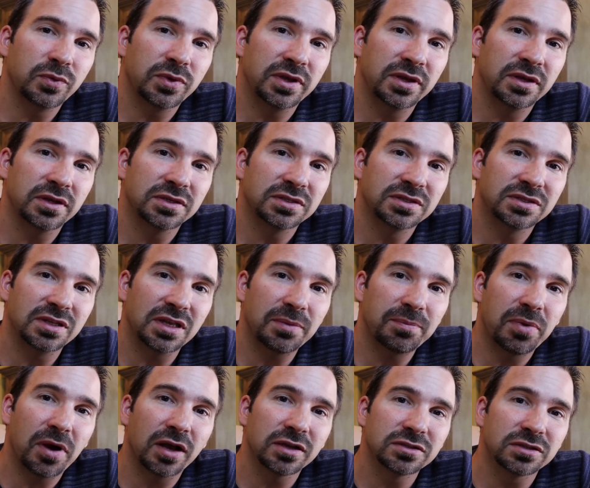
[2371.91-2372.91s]
we see
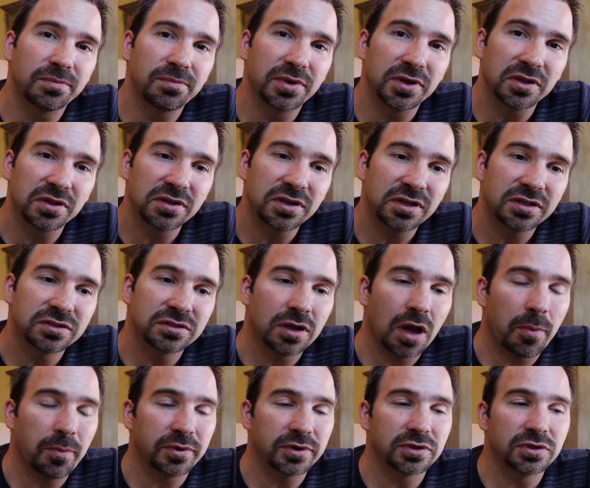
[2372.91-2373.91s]
possibilities and
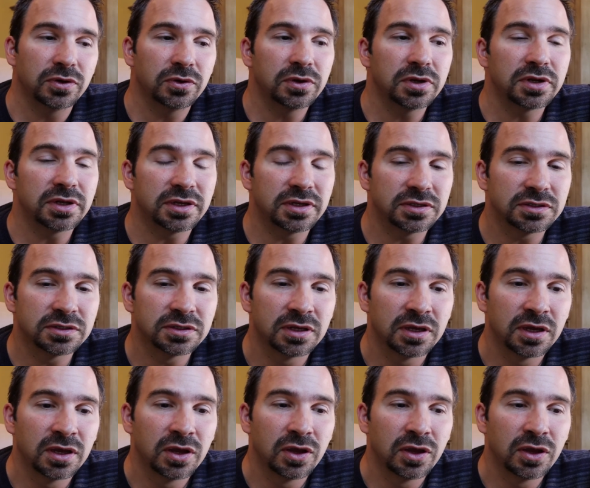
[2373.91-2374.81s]
opportunities,